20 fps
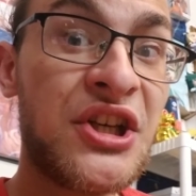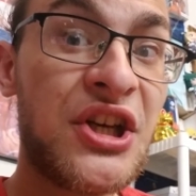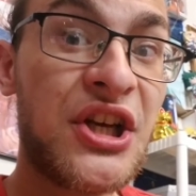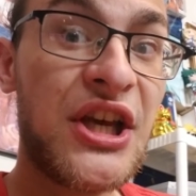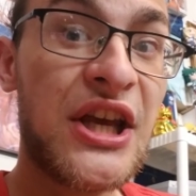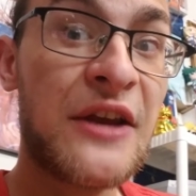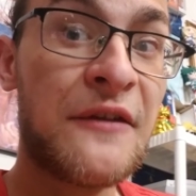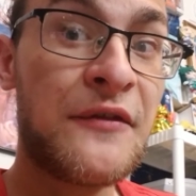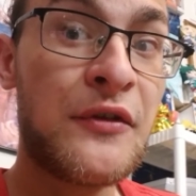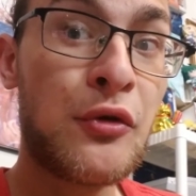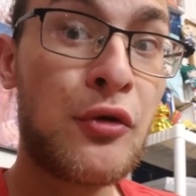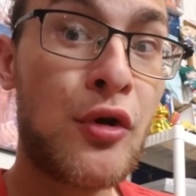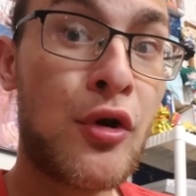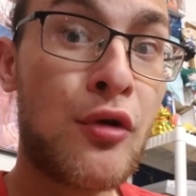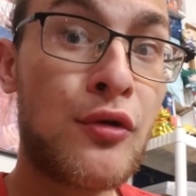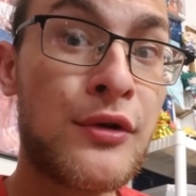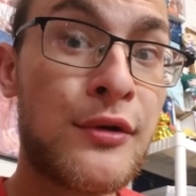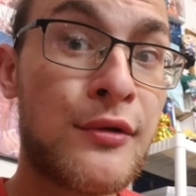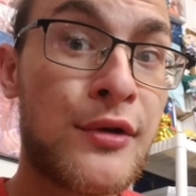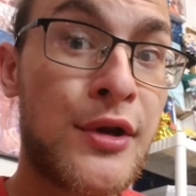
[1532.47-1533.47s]
If you know,
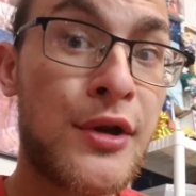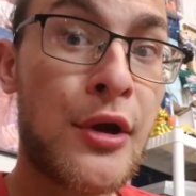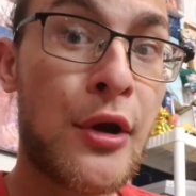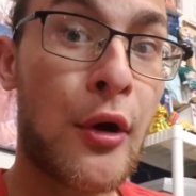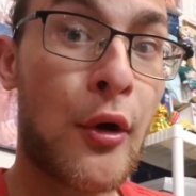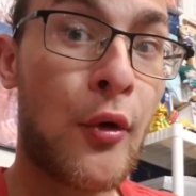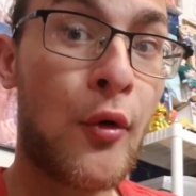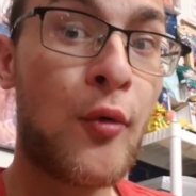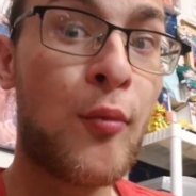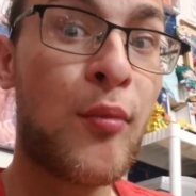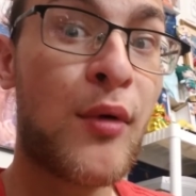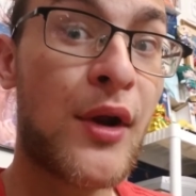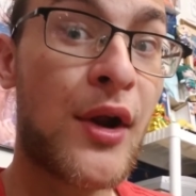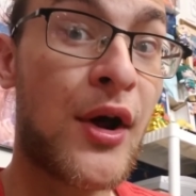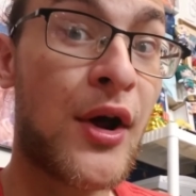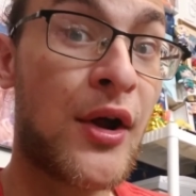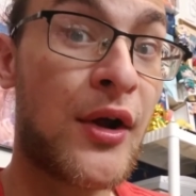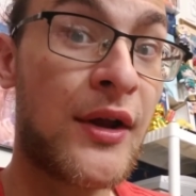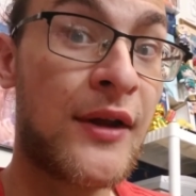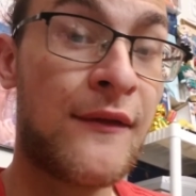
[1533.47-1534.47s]
you know, but
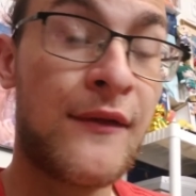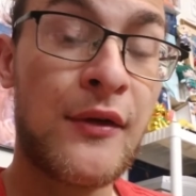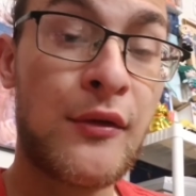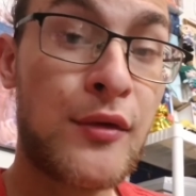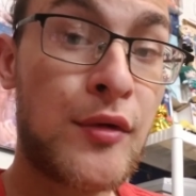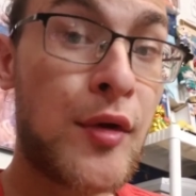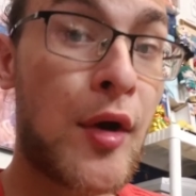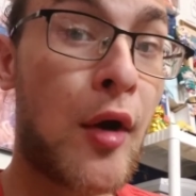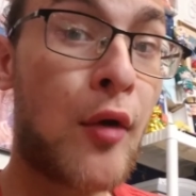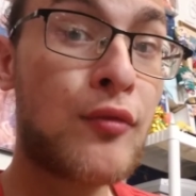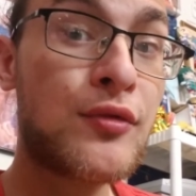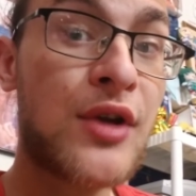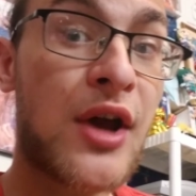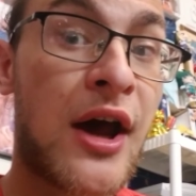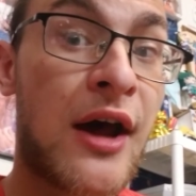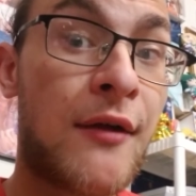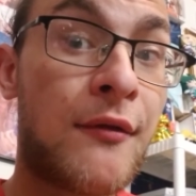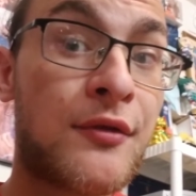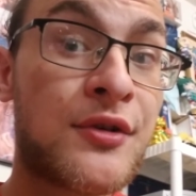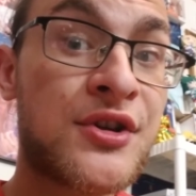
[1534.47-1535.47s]
if you don't,
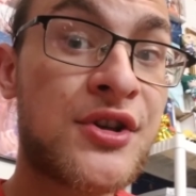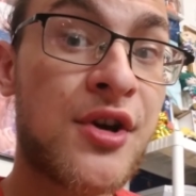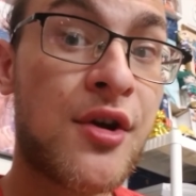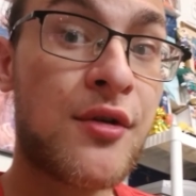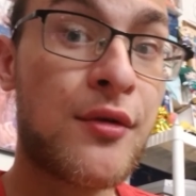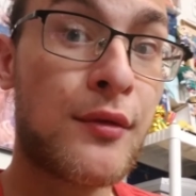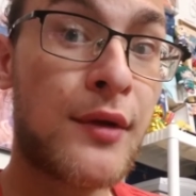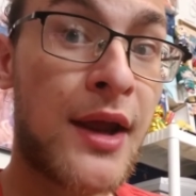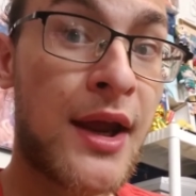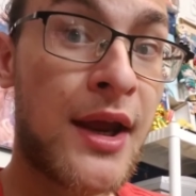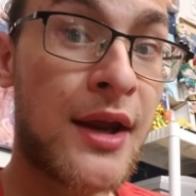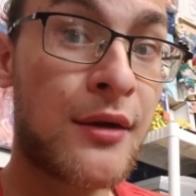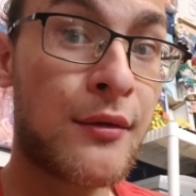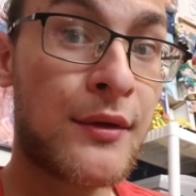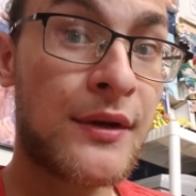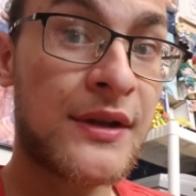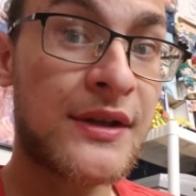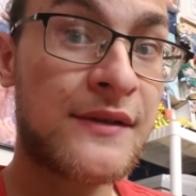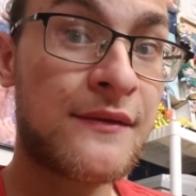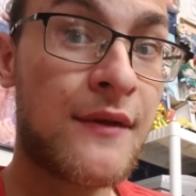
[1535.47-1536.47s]
I will show you later
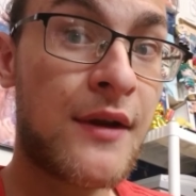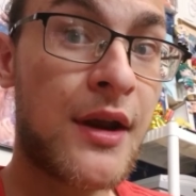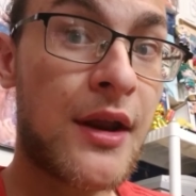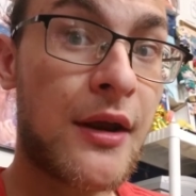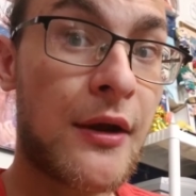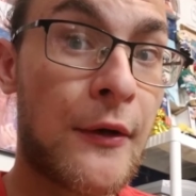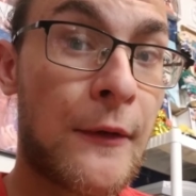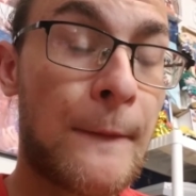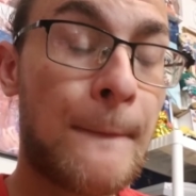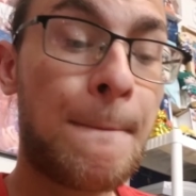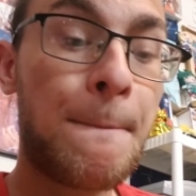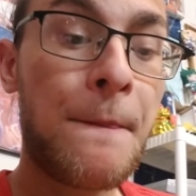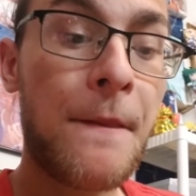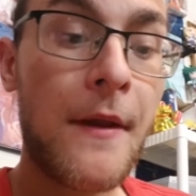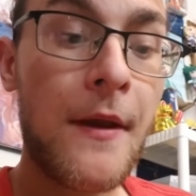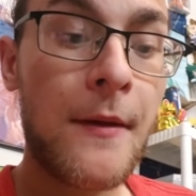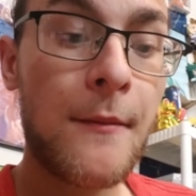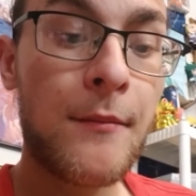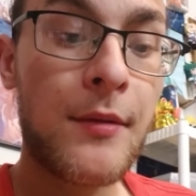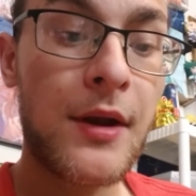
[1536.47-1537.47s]
in this video.
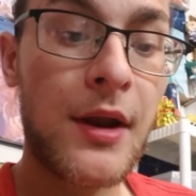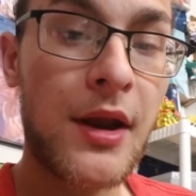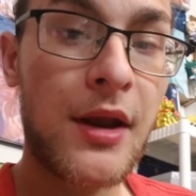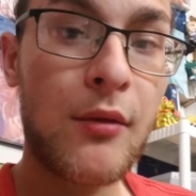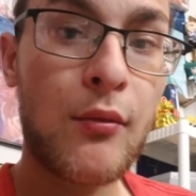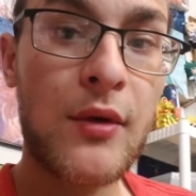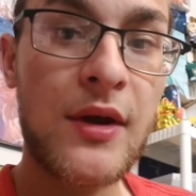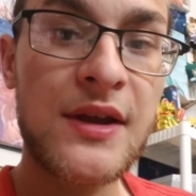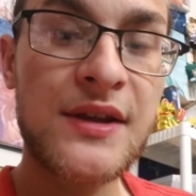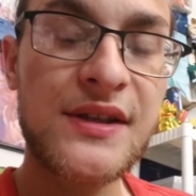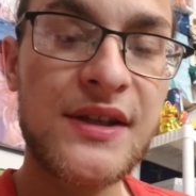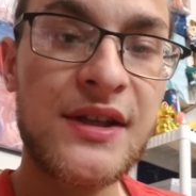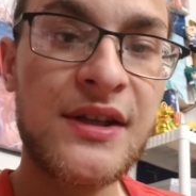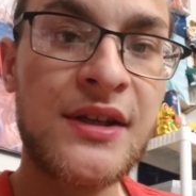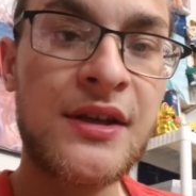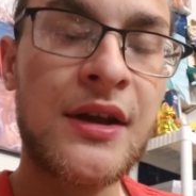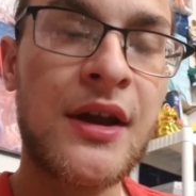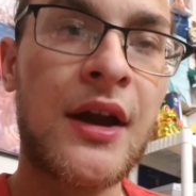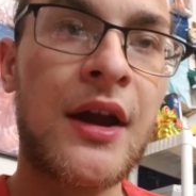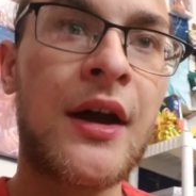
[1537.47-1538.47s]
But anyways,
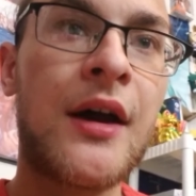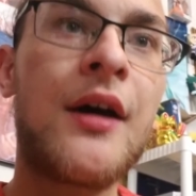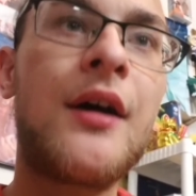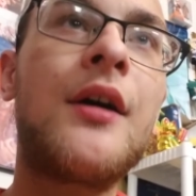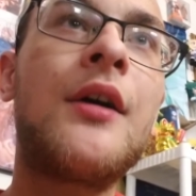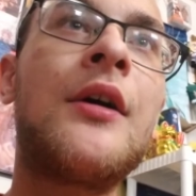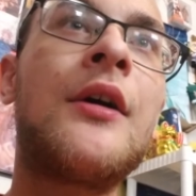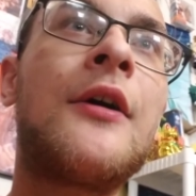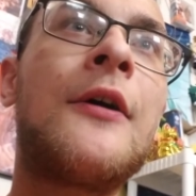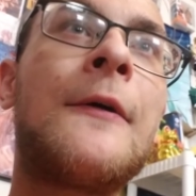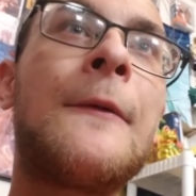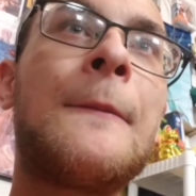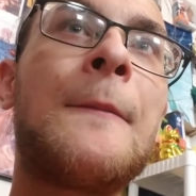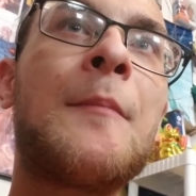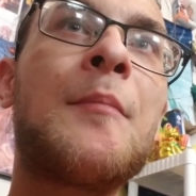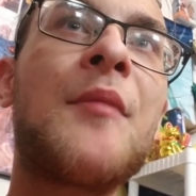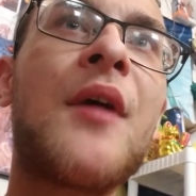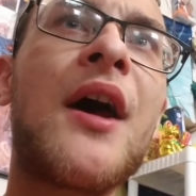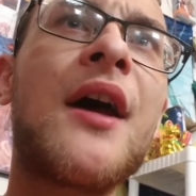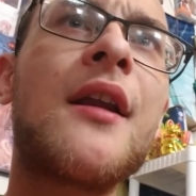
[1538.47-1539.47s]
yeah,
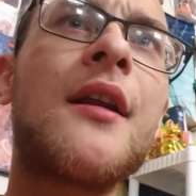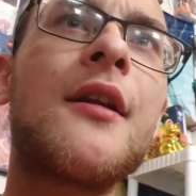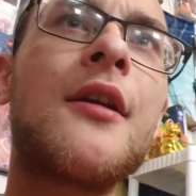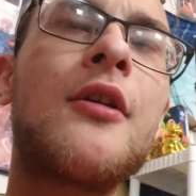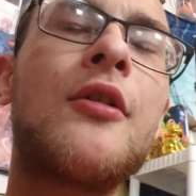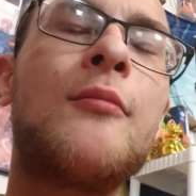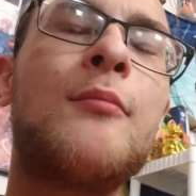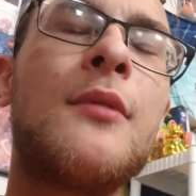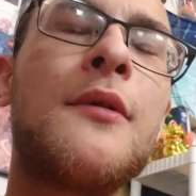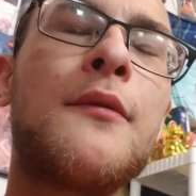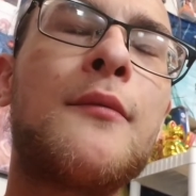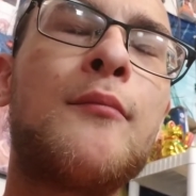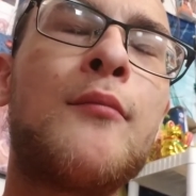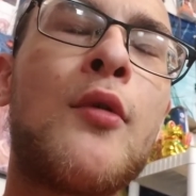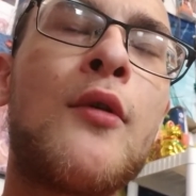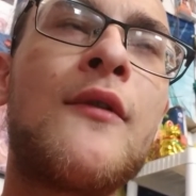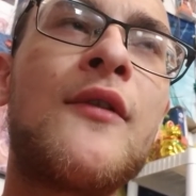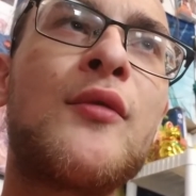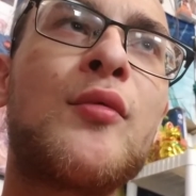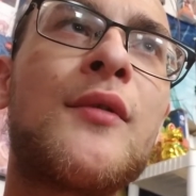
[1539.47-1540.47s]
I don't know,
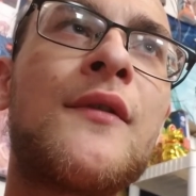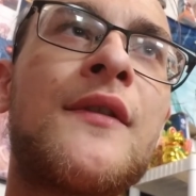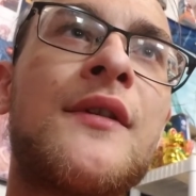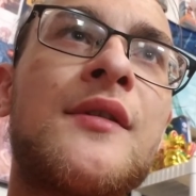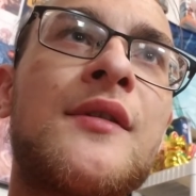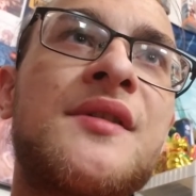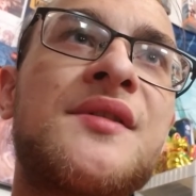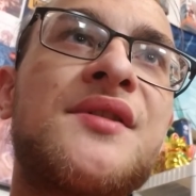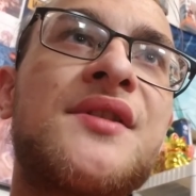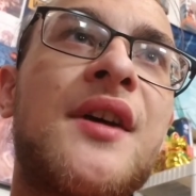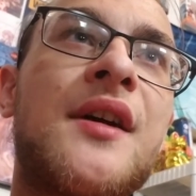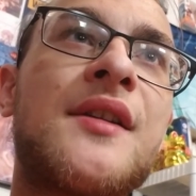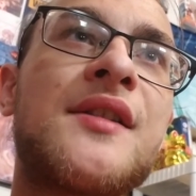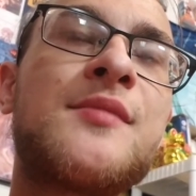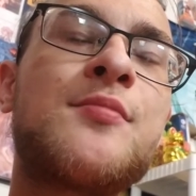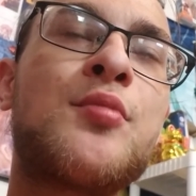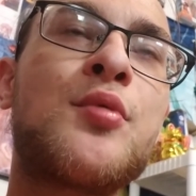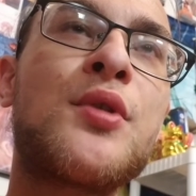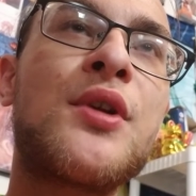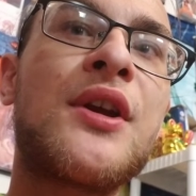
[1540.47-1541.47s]
movie reviews sounds
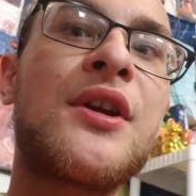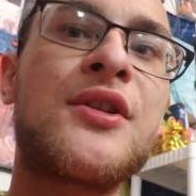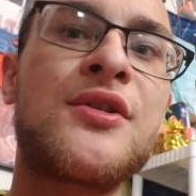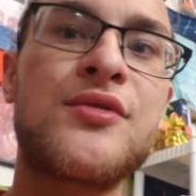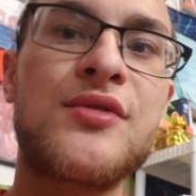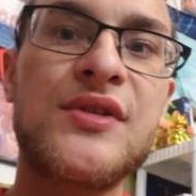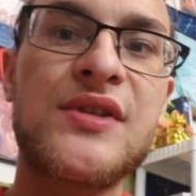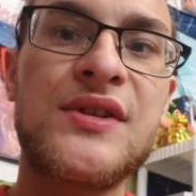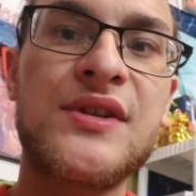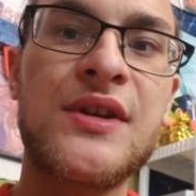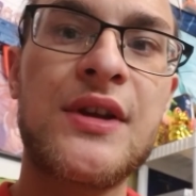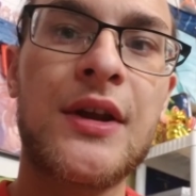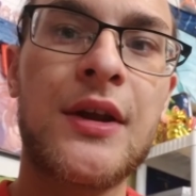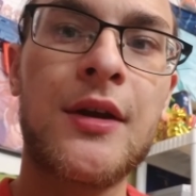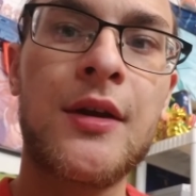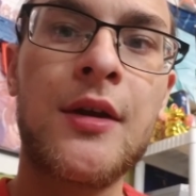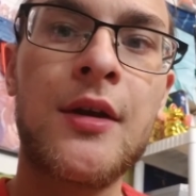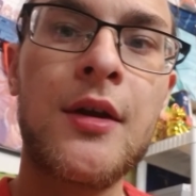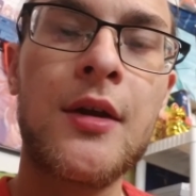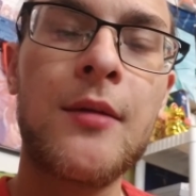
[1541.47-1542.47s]
pretty interesting,
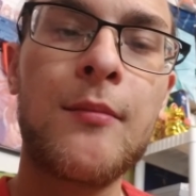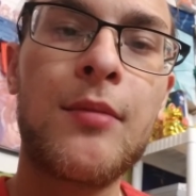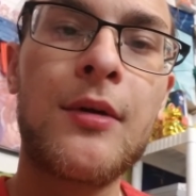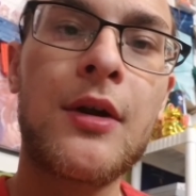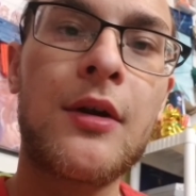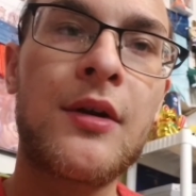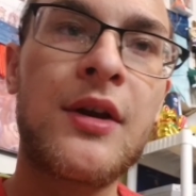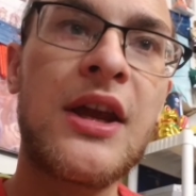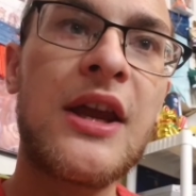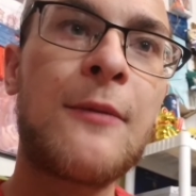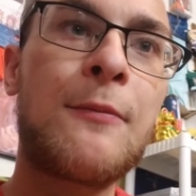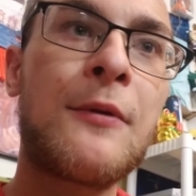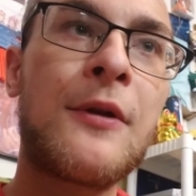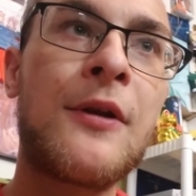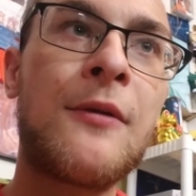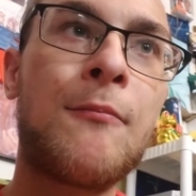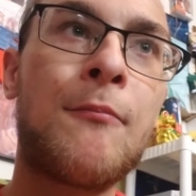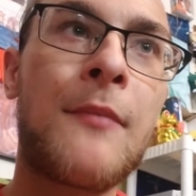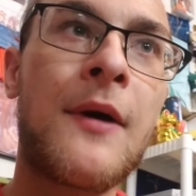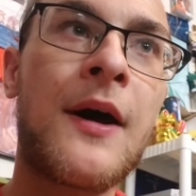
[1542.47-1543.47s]
but I'll keep it
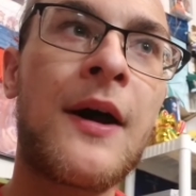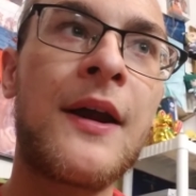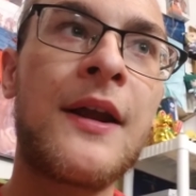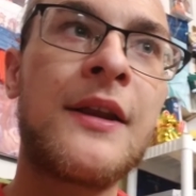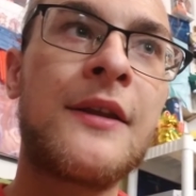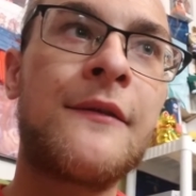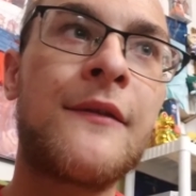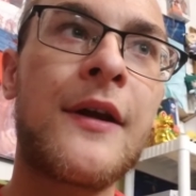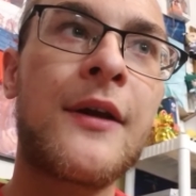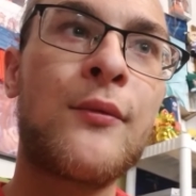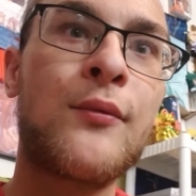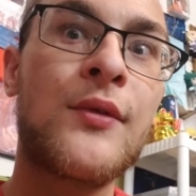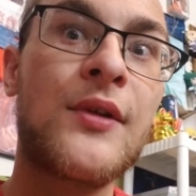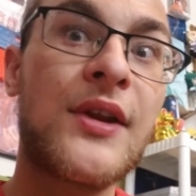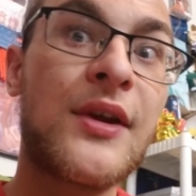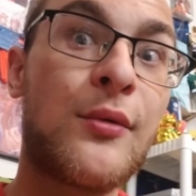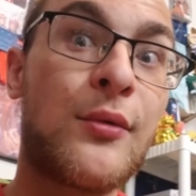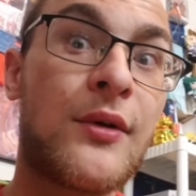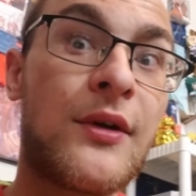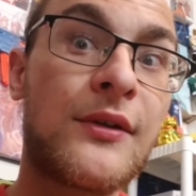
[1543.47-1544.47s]
in mind if I
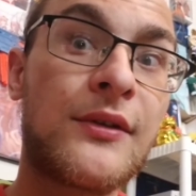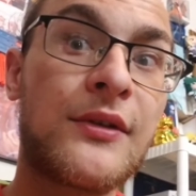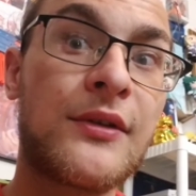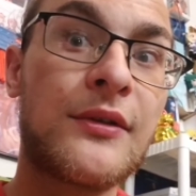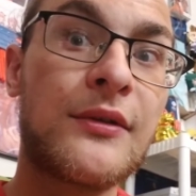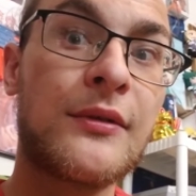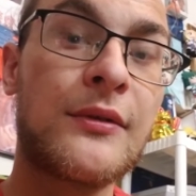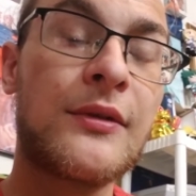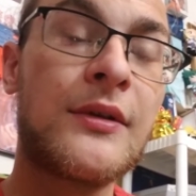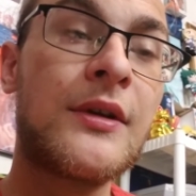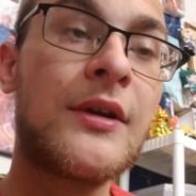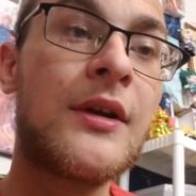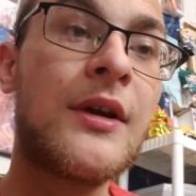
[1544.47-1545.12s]
really want to.